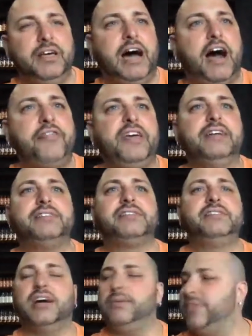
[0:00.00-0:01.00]
I think it's
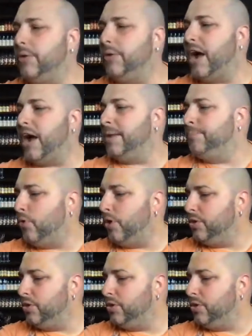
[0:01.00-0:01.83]
dumb that we're at a point